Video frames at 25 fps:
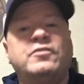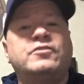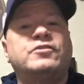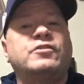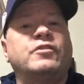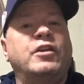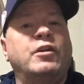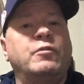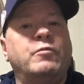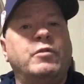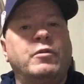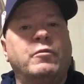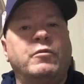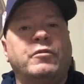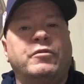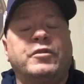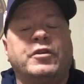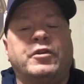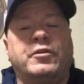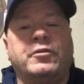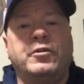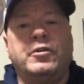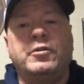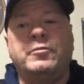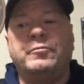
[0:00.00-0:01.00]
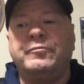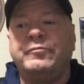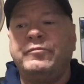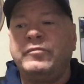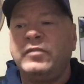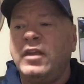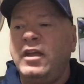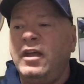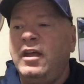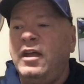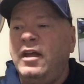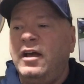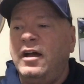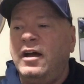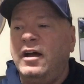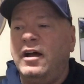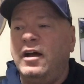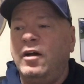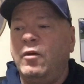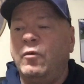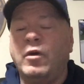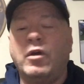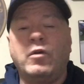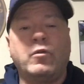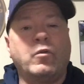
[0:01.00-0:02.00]
so they went with the group.
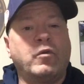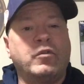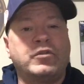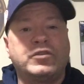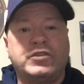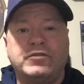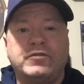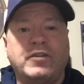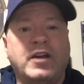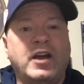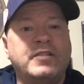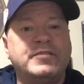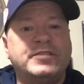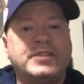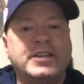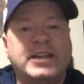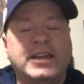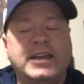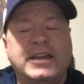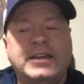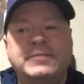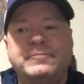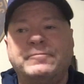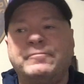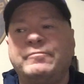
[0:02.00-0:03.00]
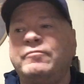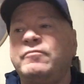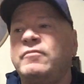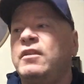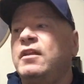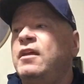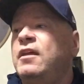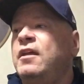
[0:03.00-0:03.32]
Uh, Wentworth survives again.